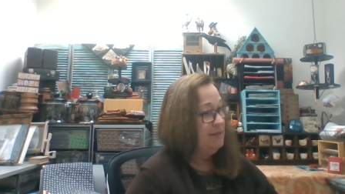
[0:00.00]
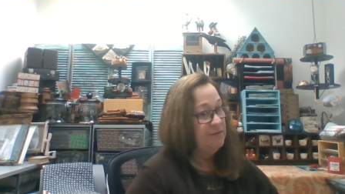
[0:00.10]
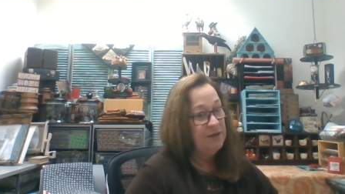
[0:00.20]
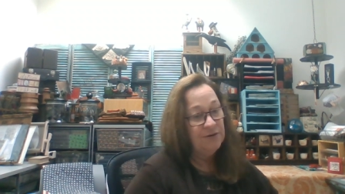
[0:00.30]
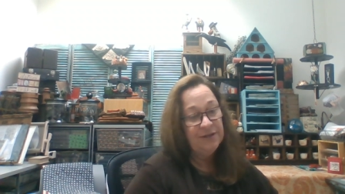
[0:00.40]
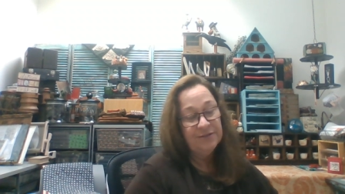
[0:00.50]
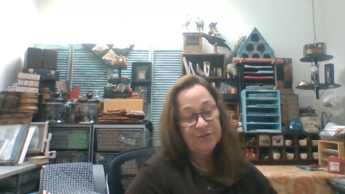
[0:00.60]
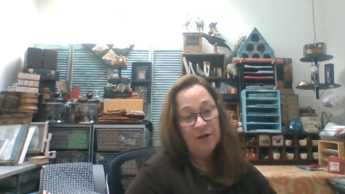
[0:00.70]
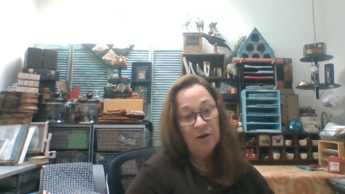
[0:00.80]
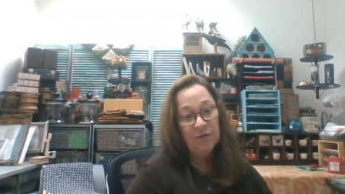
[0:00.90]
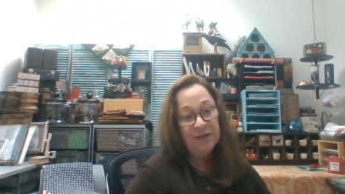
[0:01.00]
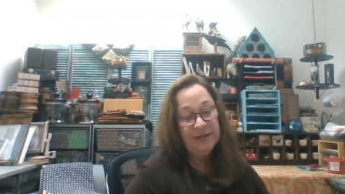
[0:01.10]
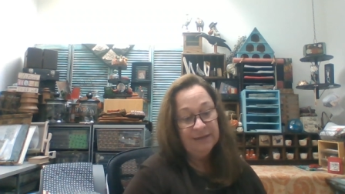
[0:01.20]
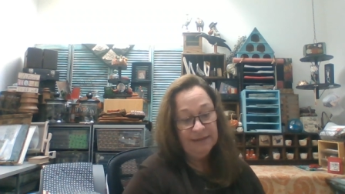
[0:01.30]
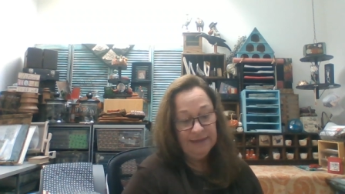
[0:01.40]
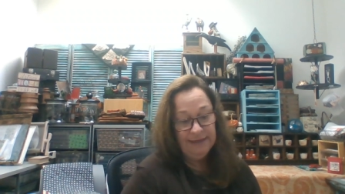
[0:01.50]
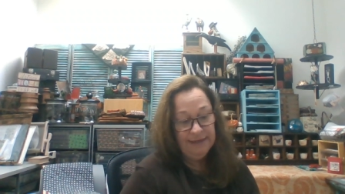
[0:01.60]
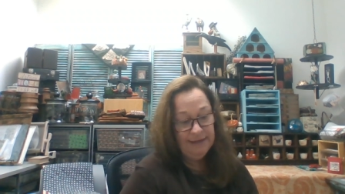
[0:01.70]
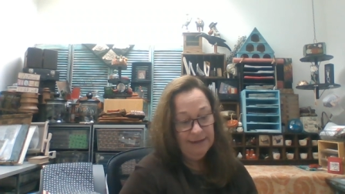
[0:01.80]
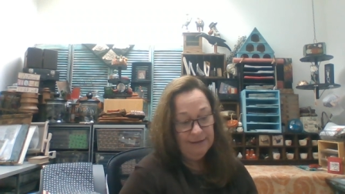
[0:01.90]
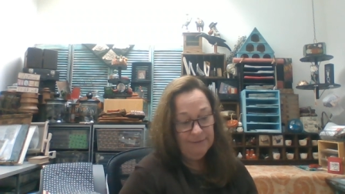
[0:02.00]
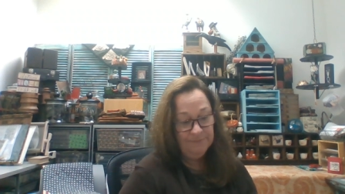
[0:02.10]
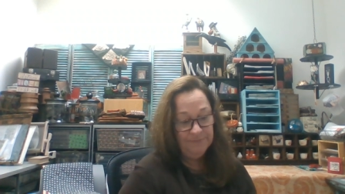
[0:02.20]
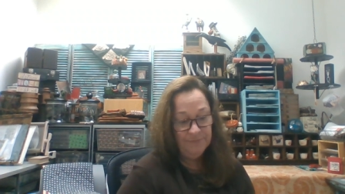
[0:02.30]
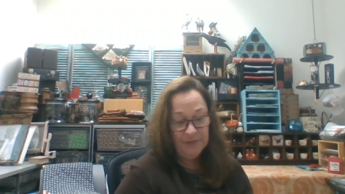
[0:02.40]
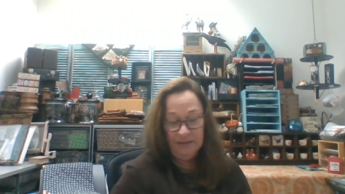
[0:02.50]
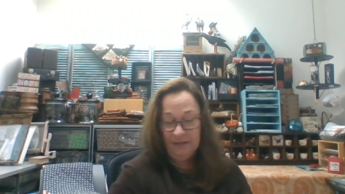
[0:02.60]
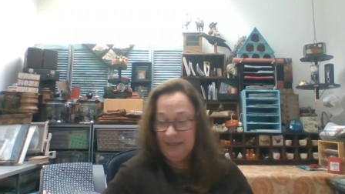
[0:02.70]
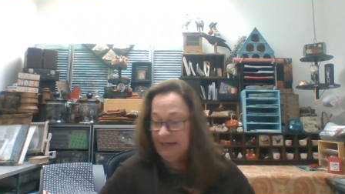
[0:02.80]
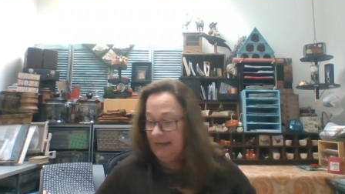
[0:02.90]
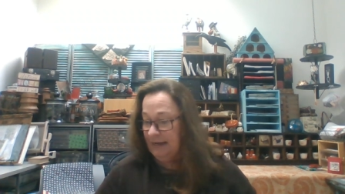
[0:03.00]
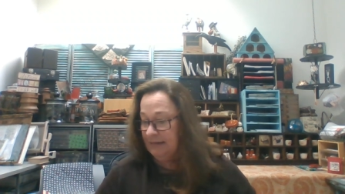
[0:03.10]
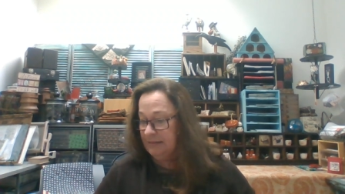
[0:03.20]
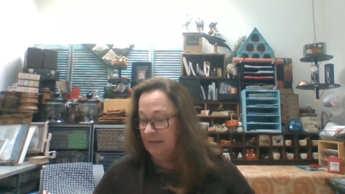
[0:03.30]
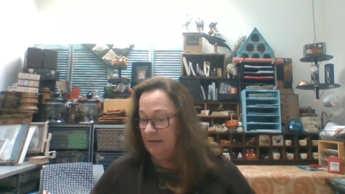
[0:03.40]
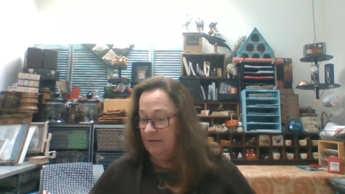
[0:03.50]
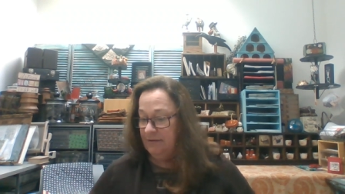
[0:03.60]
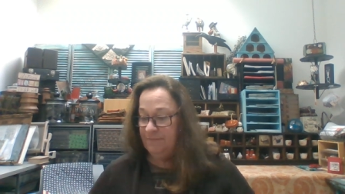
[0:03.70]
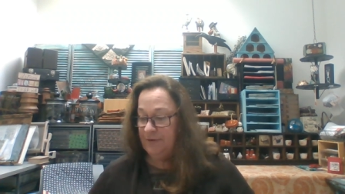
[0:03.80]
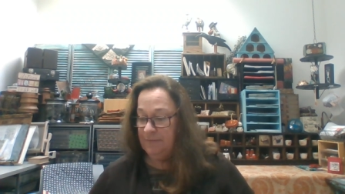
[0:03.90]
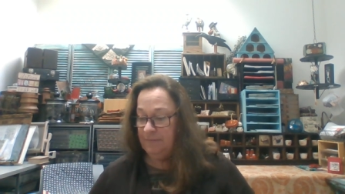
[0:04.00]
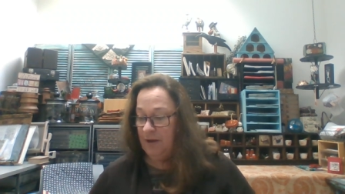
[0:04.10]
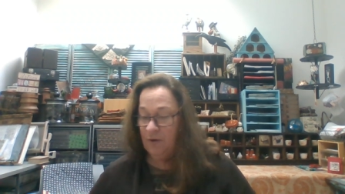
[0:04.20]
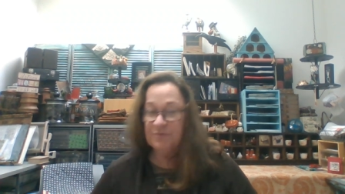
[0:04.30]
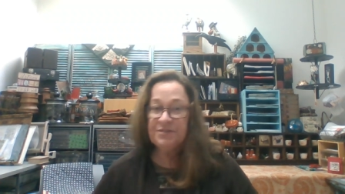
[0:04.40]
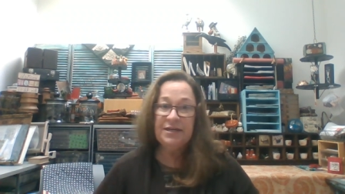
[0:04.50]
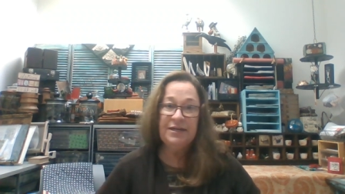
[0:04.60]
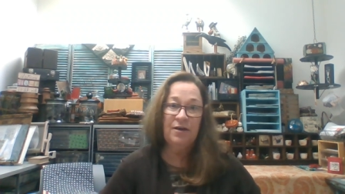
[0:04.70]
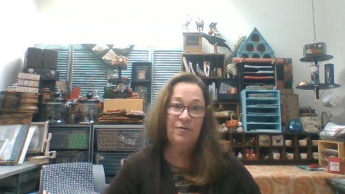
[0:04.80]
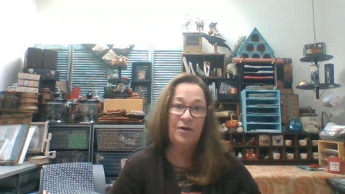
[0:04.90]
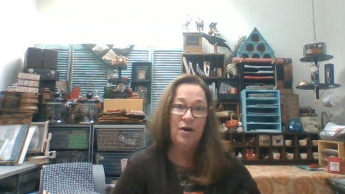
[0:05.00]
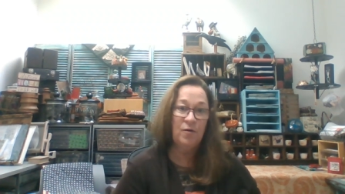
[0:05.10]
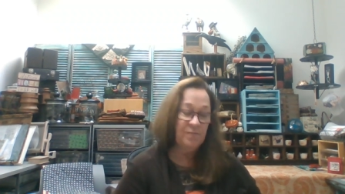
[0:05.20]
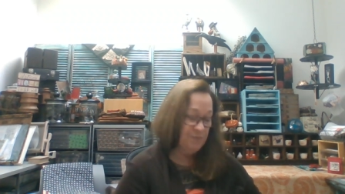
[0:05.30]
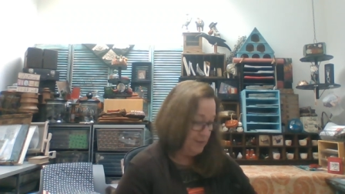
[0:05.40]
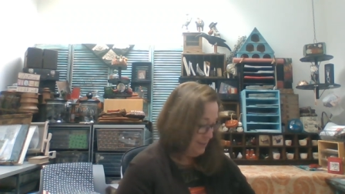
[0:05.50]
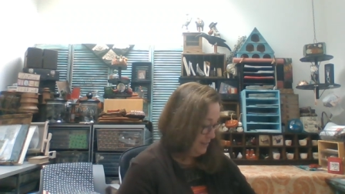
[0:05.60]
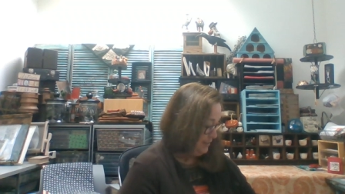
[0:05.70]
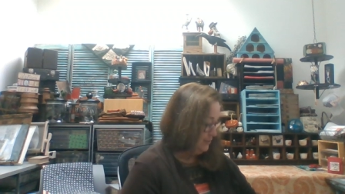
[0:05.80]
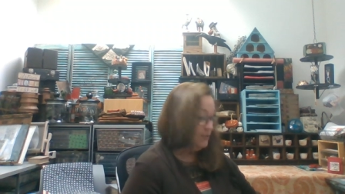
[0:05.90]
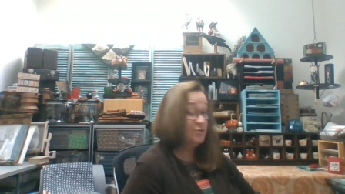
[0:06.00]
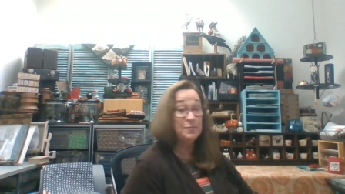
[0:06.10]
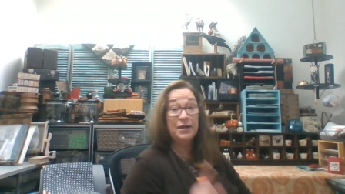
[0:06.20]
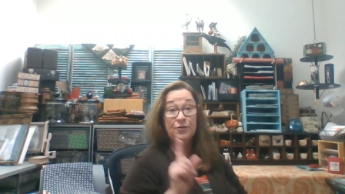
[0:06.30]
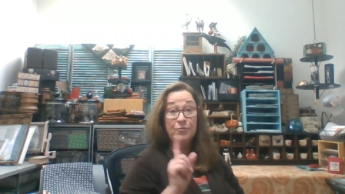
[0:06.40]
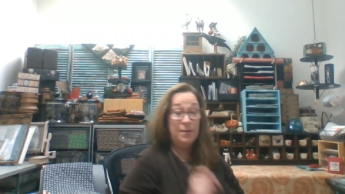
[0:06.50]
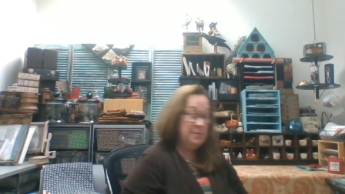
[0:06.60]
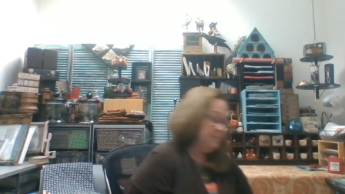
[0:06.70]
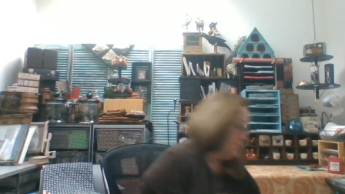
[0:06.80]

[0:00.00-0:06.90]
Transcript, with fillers: There is currently um, Lynette from Homesteading on the Homefront. Excuse me, I dropped my